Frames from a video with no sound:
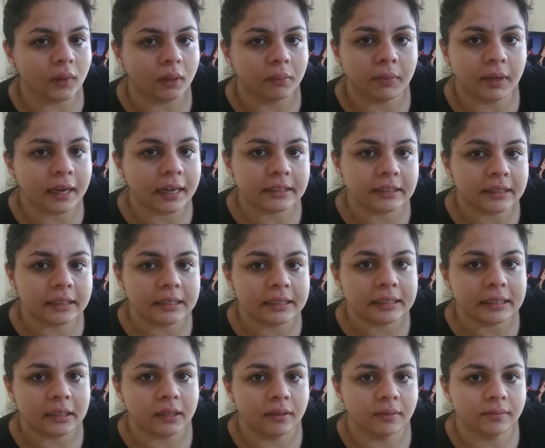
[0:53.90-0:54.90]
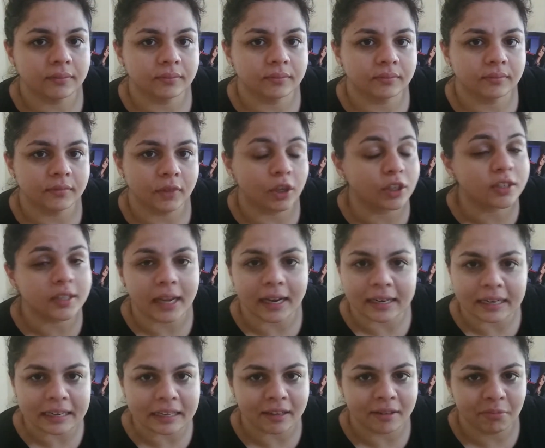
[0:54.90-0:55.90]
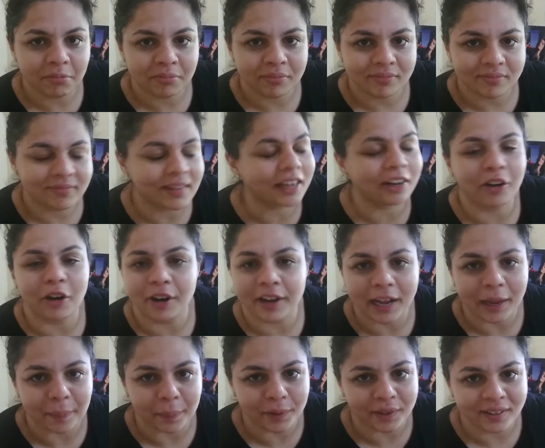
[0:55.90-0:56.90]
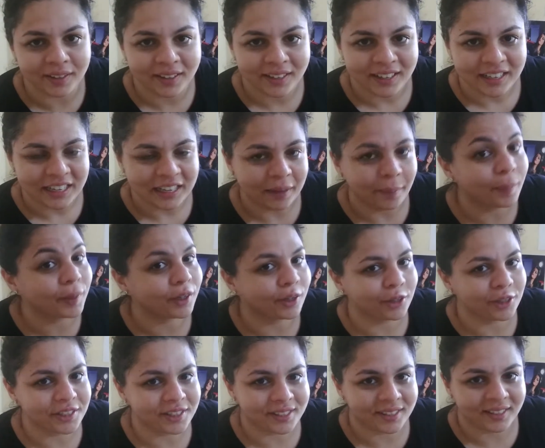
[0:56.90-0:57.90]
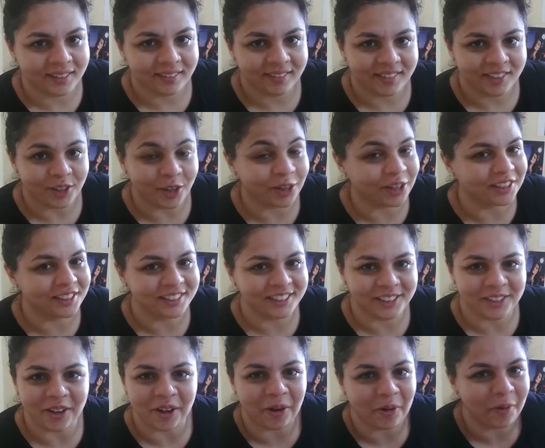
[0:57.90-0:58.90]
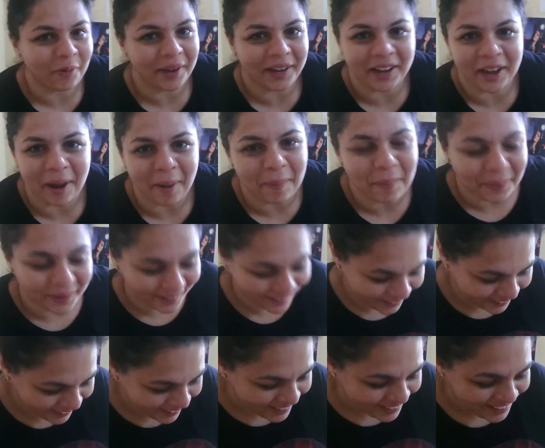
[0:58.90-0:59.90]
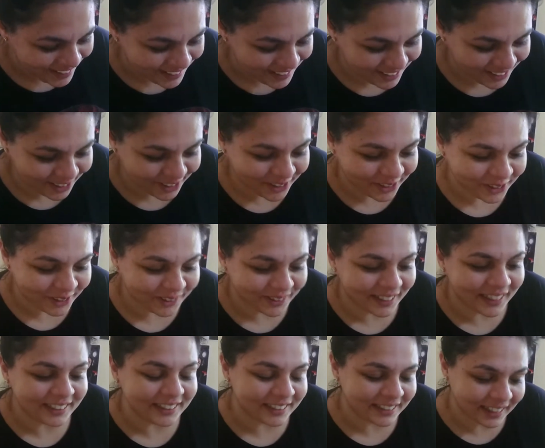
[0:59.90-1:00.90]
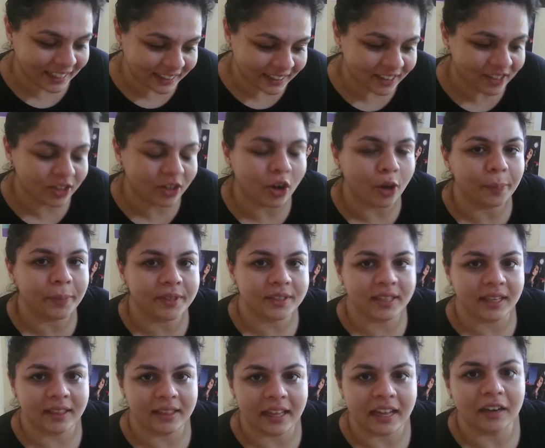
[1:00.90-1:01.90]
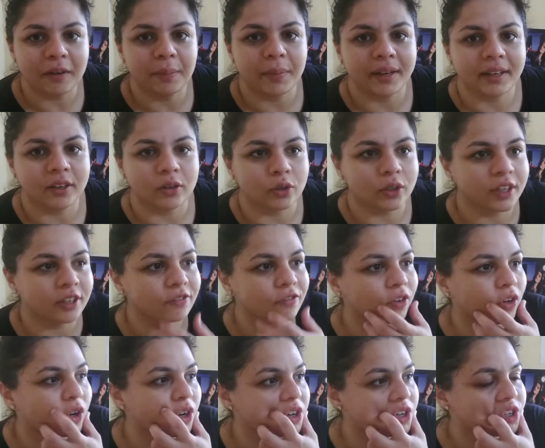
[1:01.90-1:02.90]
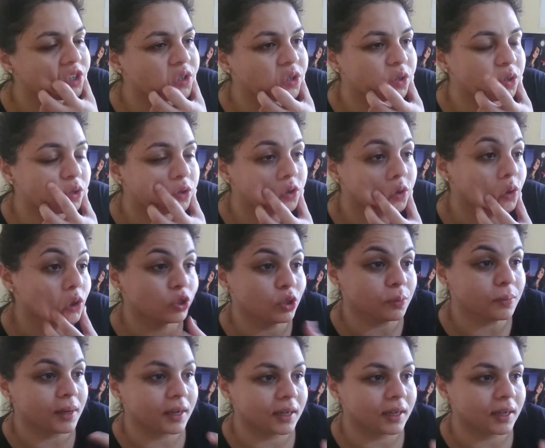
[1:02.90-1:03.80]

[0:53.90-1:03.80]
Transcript: But accidentally or sadly that did not happen because your girl did not wake up. So I decided to compensate that by going for two Zumba